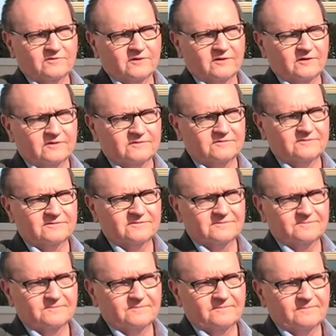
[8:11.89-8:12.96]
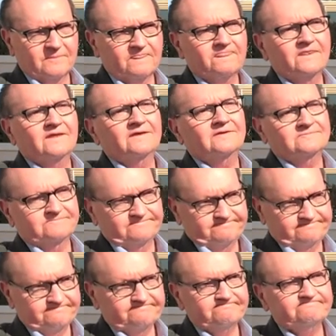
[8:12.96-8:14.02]
Atlanta would be a great
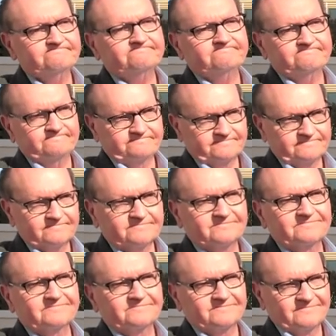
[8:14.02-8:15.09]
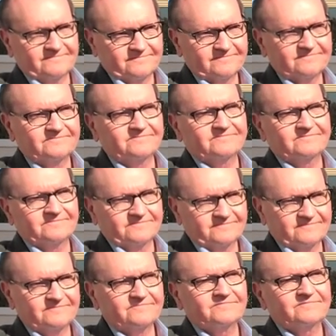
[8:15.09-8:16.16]
city for that kind of changing demography.